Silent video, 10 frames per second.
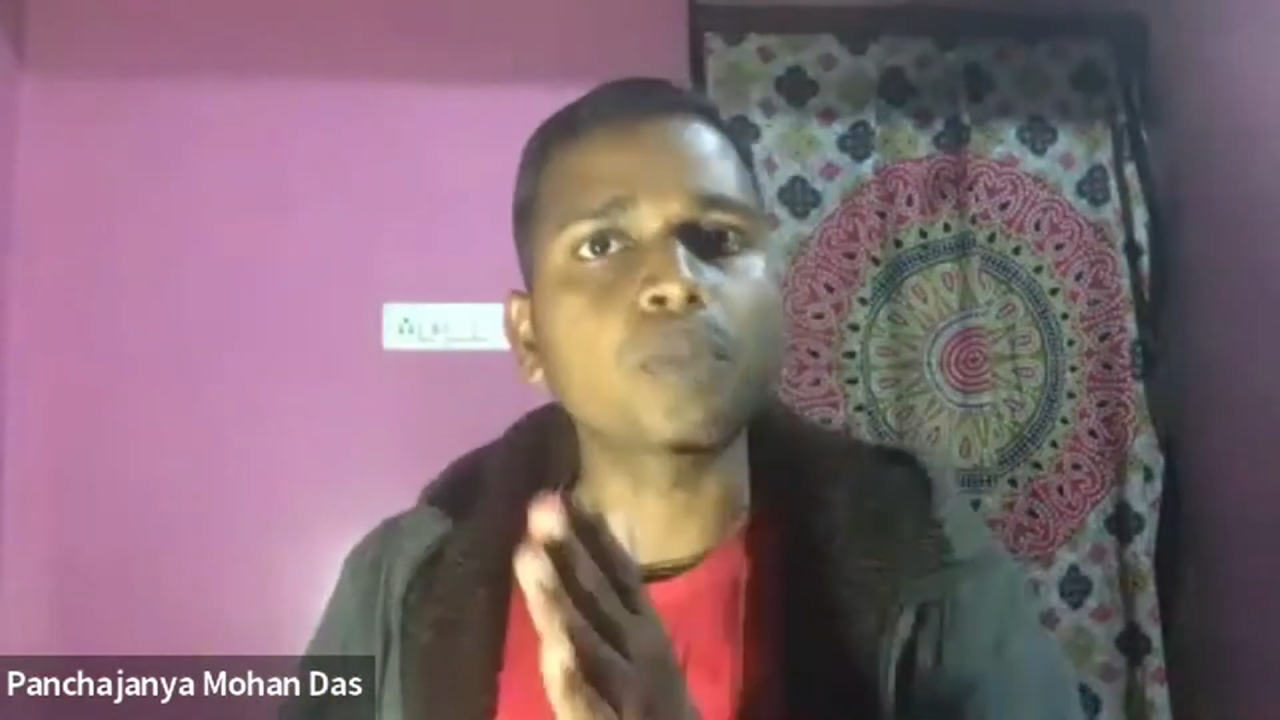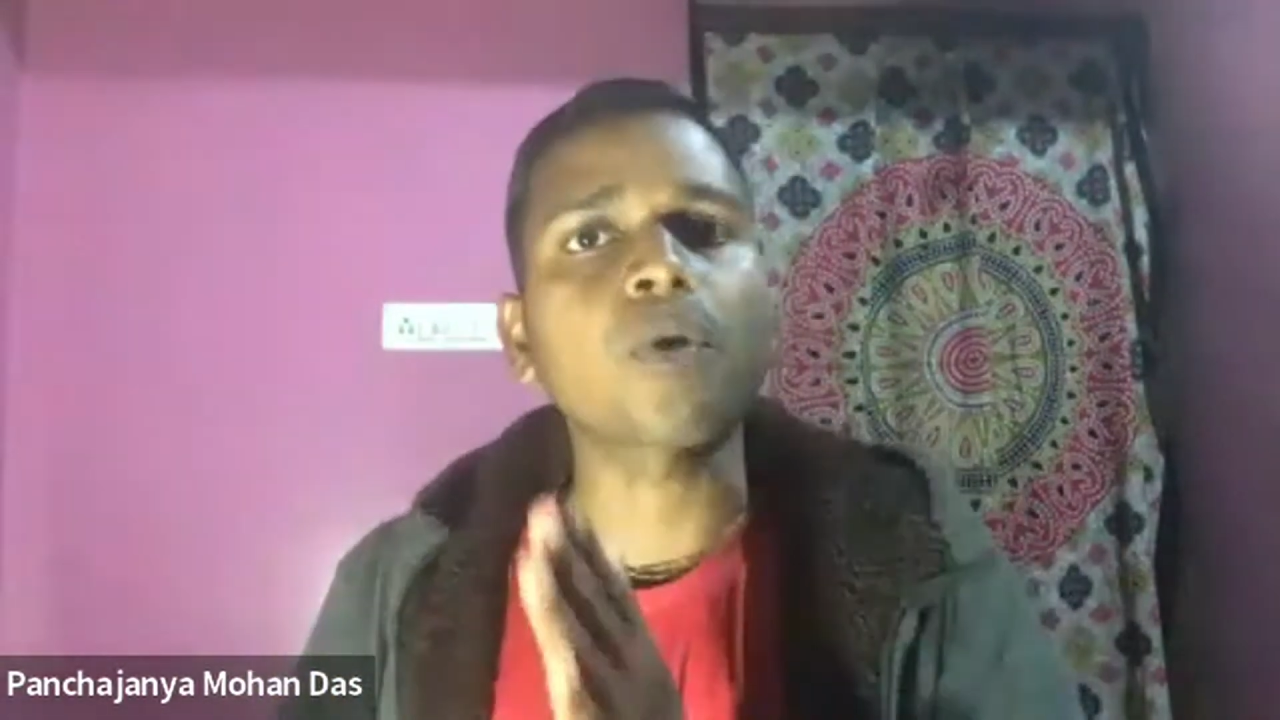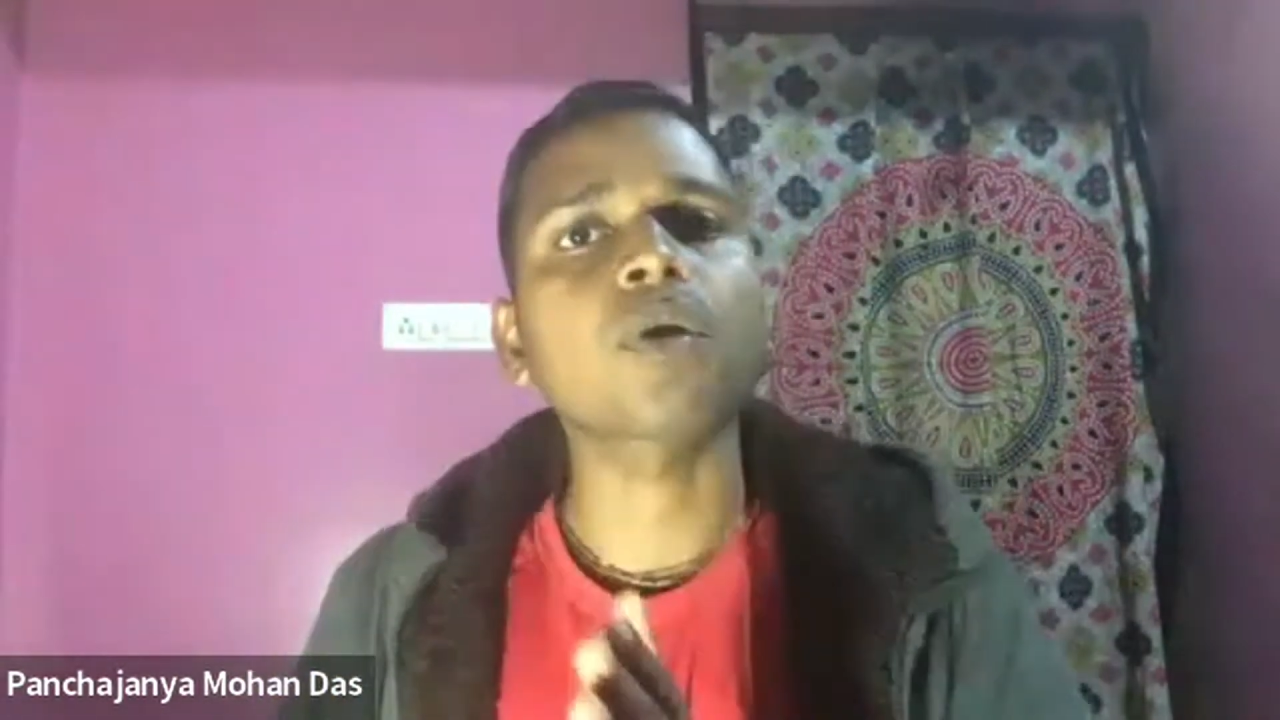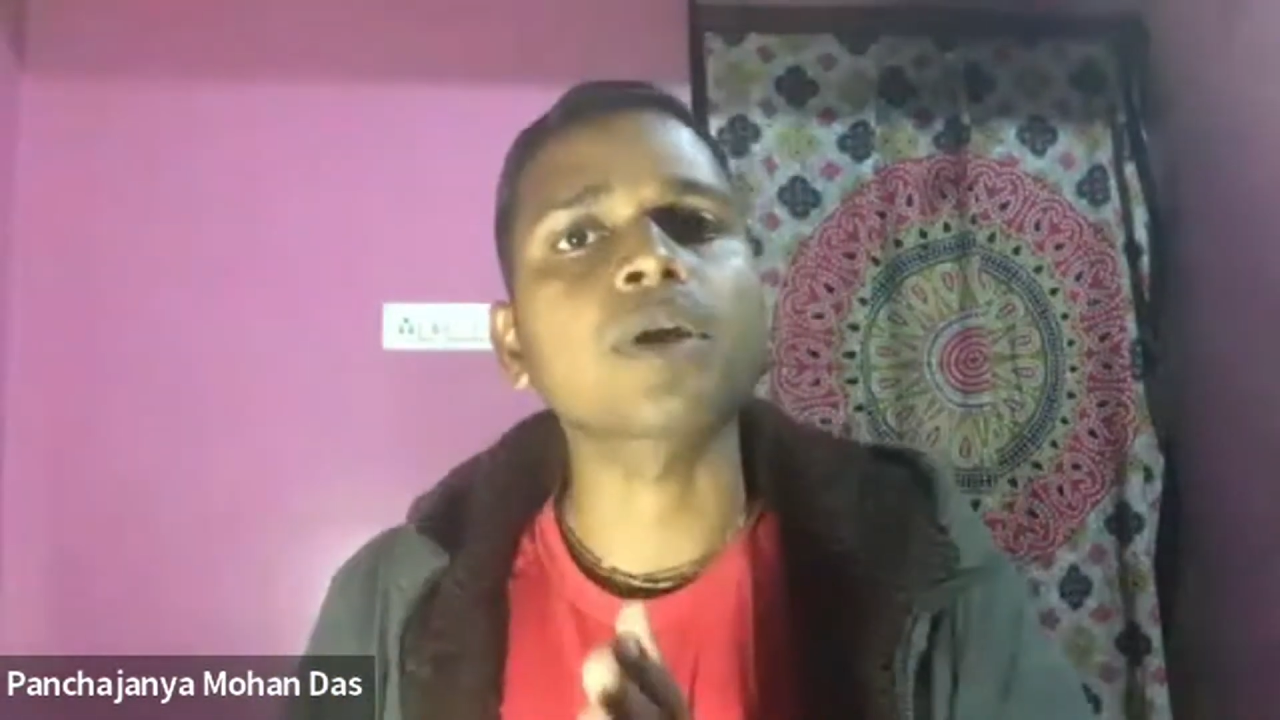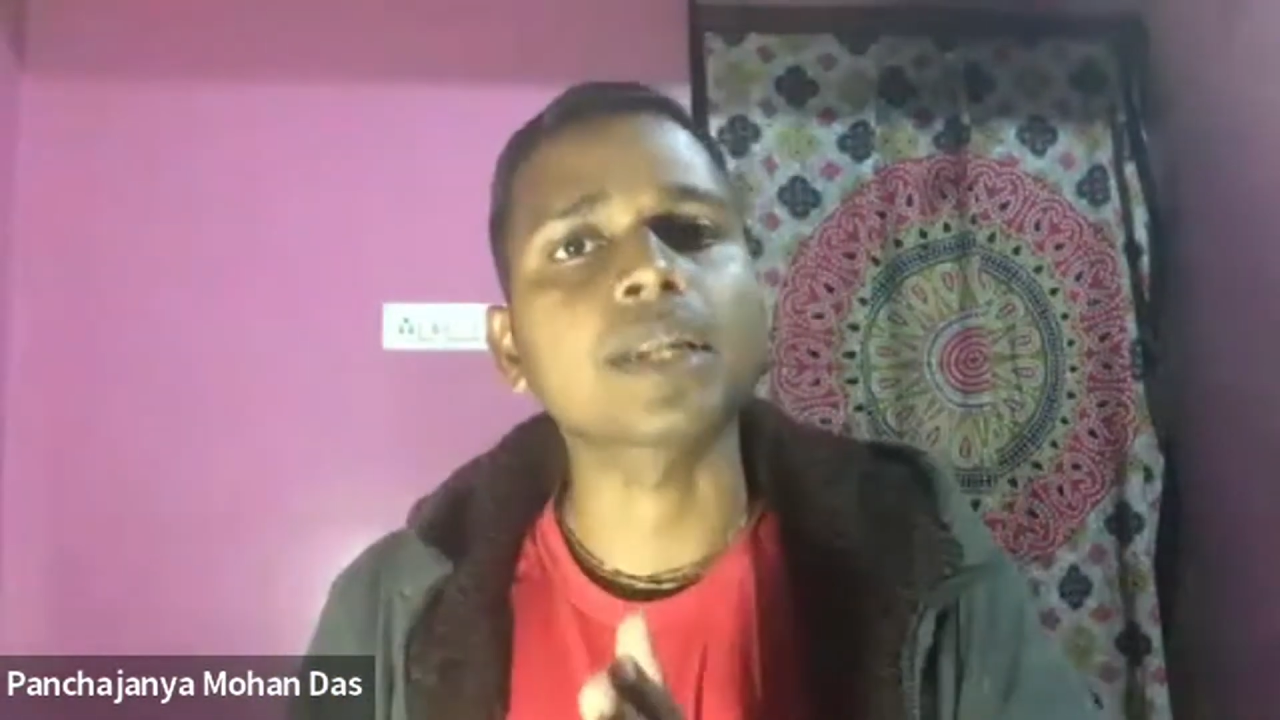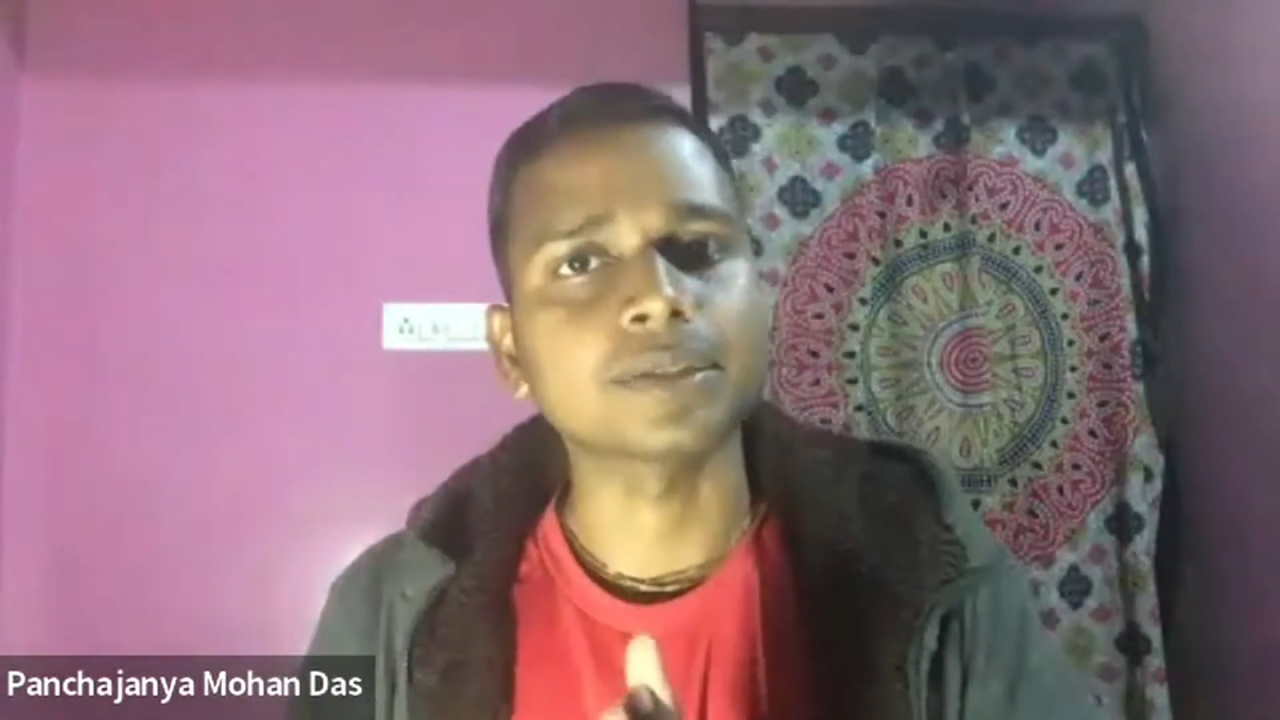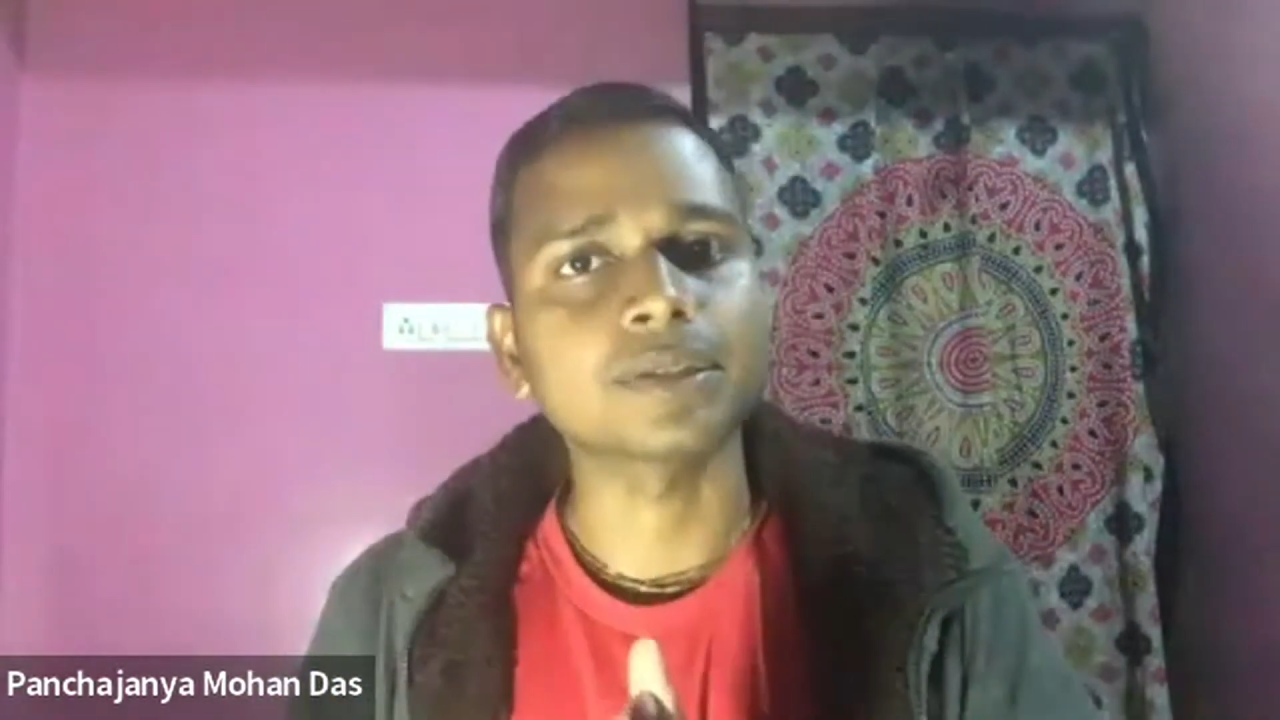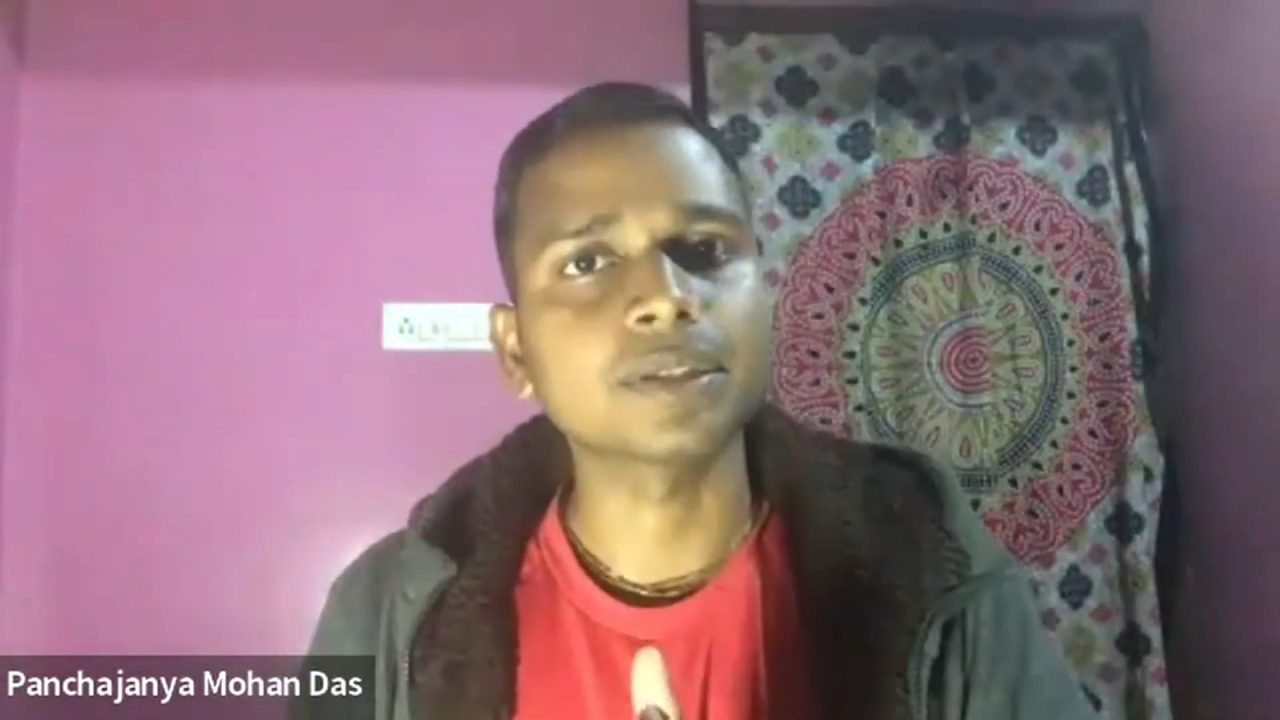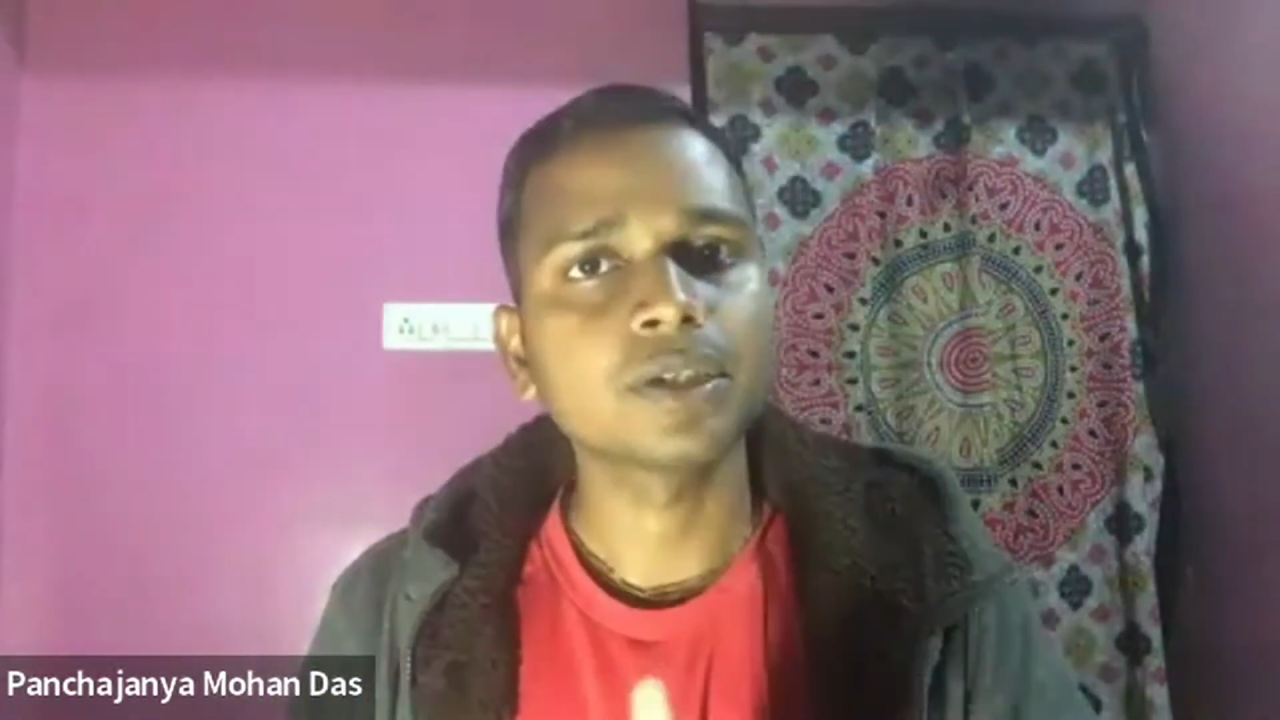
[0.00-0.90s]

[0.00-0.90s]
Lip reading: progress.